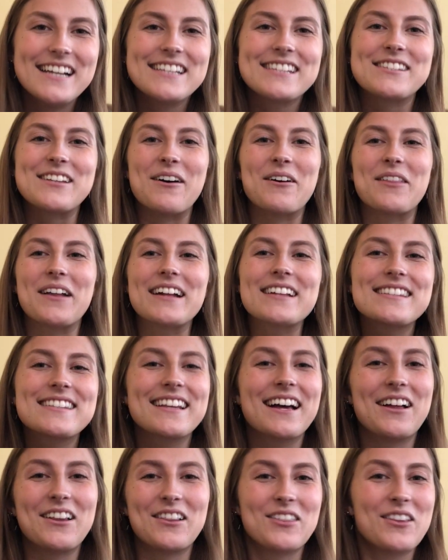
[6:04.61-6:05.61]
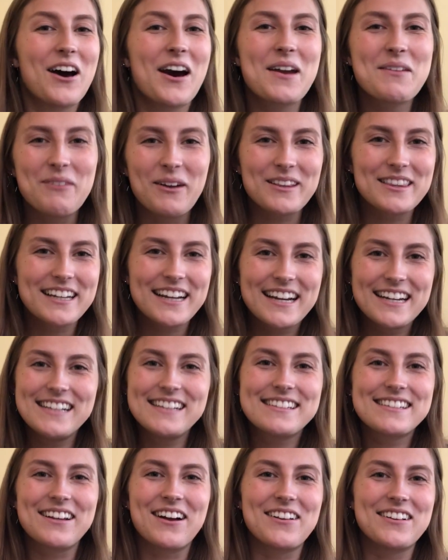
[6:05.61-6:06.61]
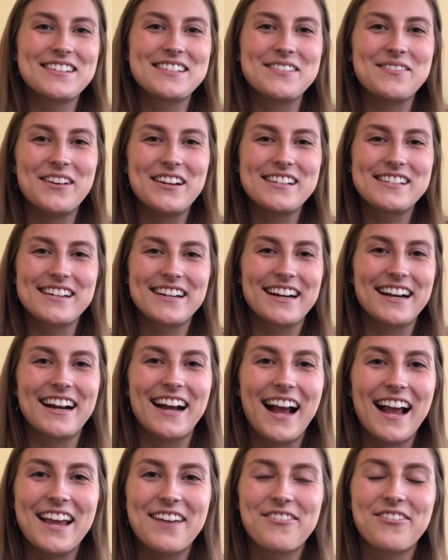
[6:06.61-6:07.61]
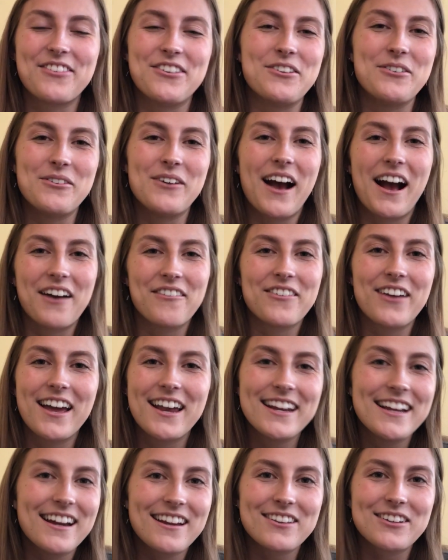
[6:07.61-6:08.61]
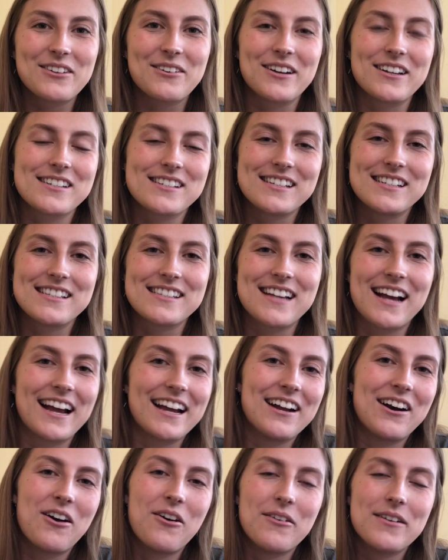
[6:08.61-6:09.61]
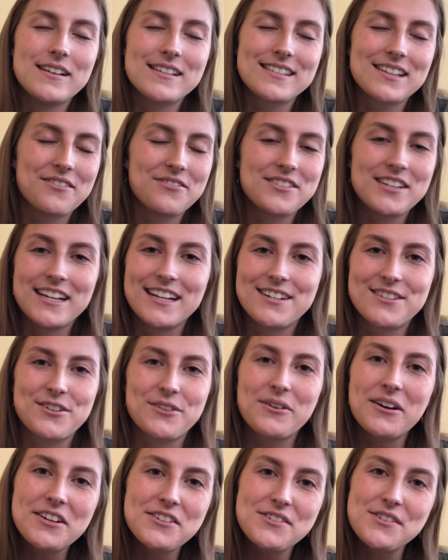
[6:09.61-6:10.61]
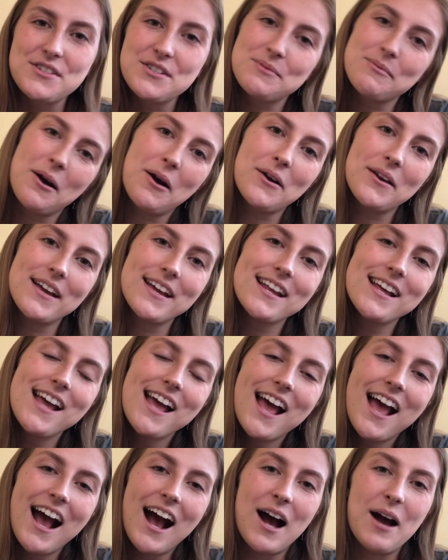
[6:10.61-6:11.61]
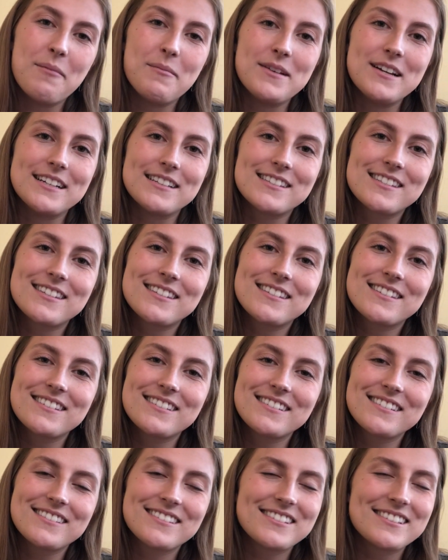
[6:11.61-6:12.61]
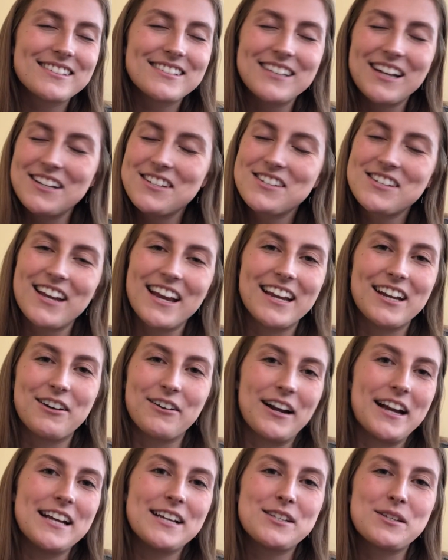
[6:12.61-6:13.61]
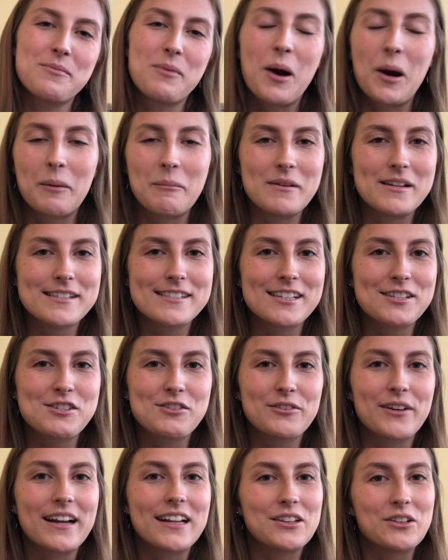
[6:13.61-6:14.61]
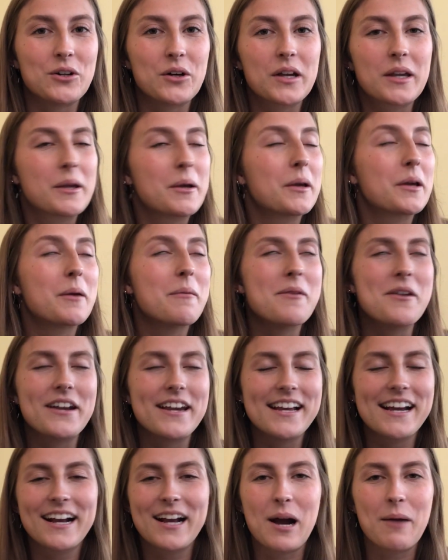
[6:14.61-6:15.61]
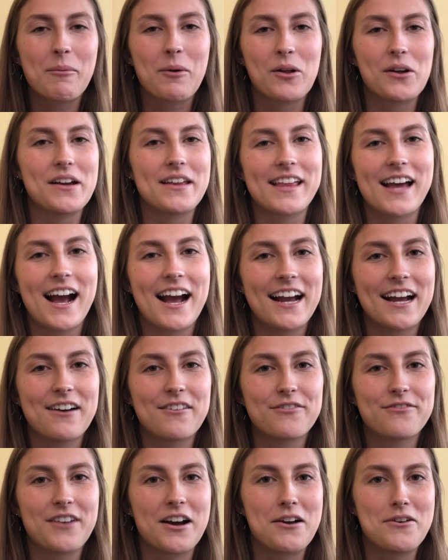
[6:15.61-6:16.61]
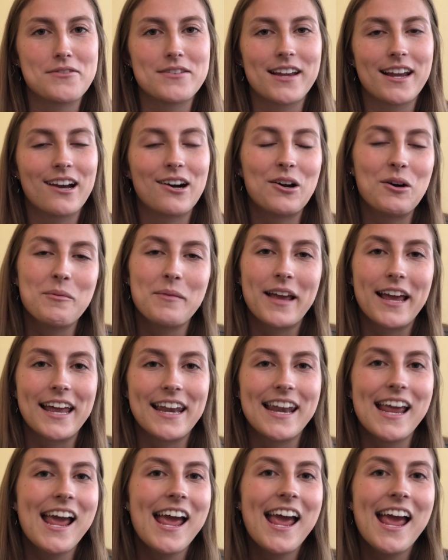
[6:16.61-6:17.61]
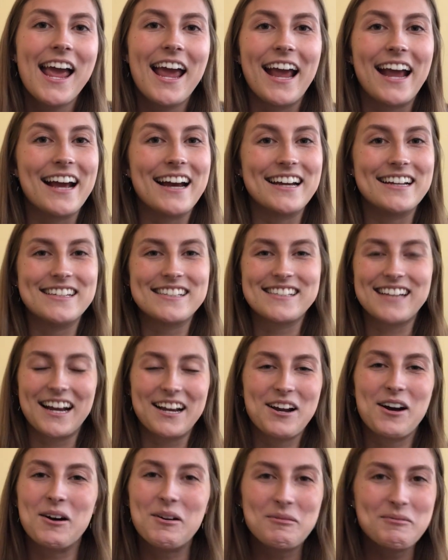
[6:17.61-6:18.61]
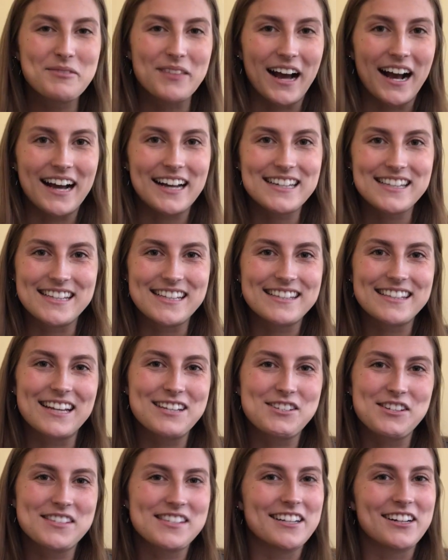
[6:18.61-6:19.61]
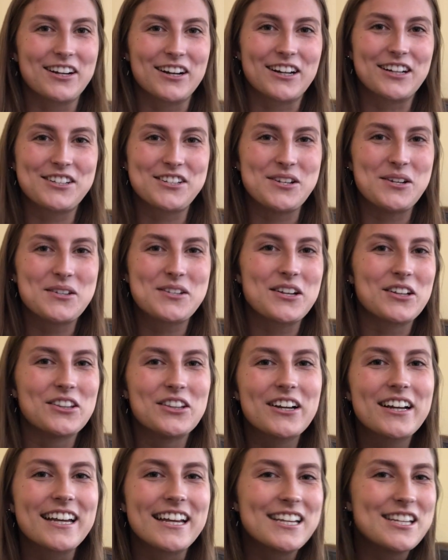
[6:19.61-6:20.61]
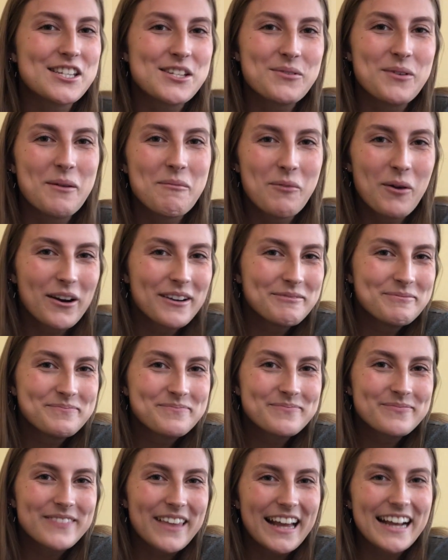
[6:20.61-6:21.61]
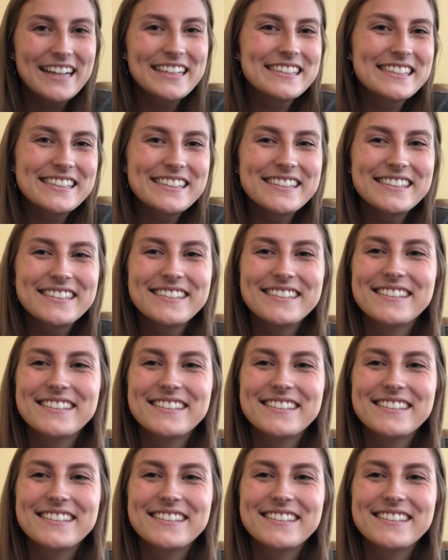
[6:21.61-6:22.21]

So that's a lot about the kinesiology major. If you have any other questions, I always love to answer questions about it. Um, it's such a great department, such a great little community at Cal Poly that I have found a home in, and I hope that this has just encouraged you to look into it more. Thanks.